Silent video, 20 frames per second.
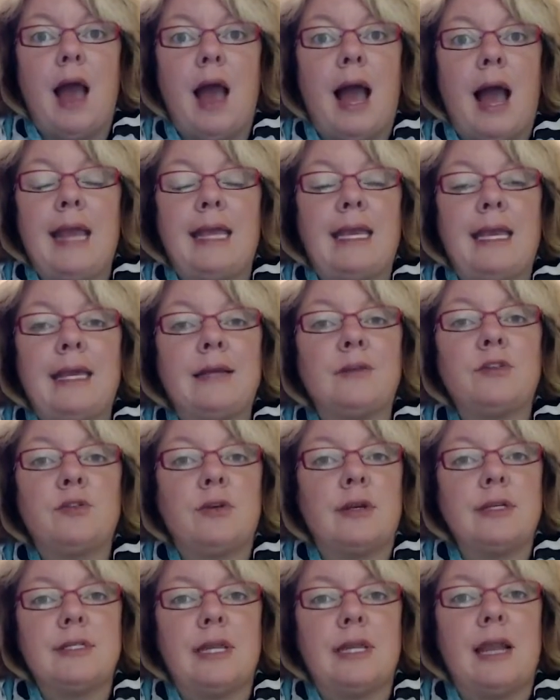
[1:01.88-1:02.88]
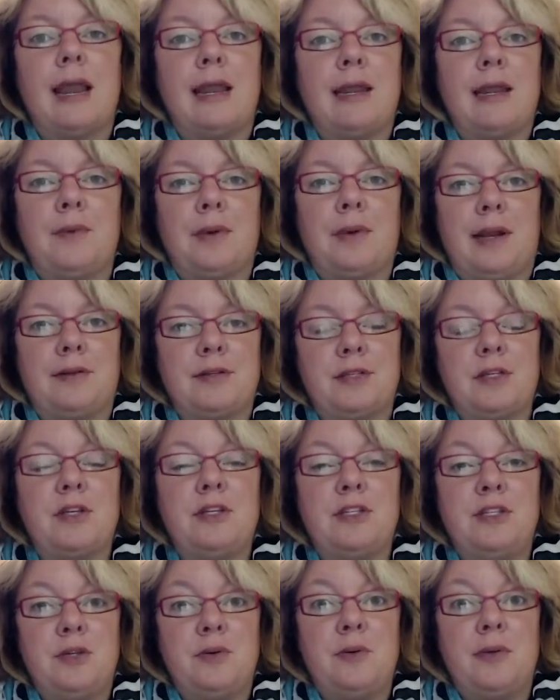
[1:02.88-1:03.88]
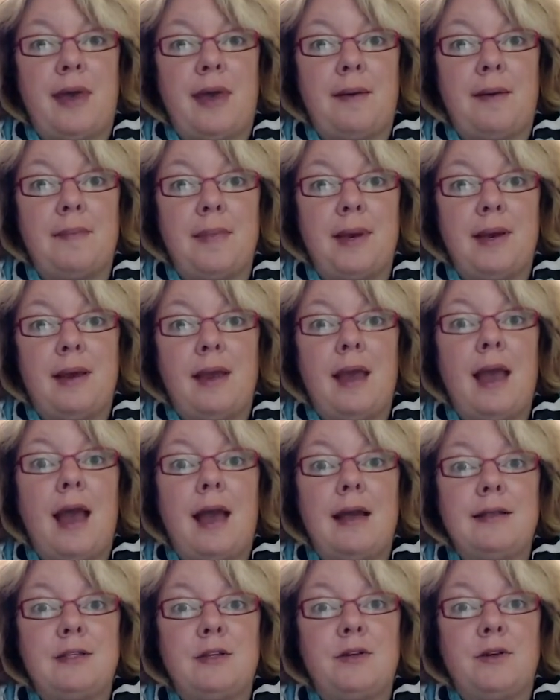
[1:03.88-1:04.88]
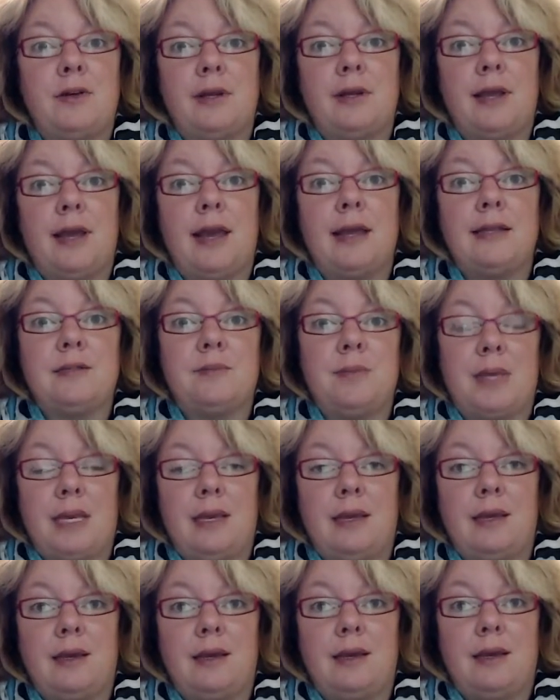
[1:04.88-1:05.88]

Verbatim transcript: I can't trust that anyone else could do them as good as me.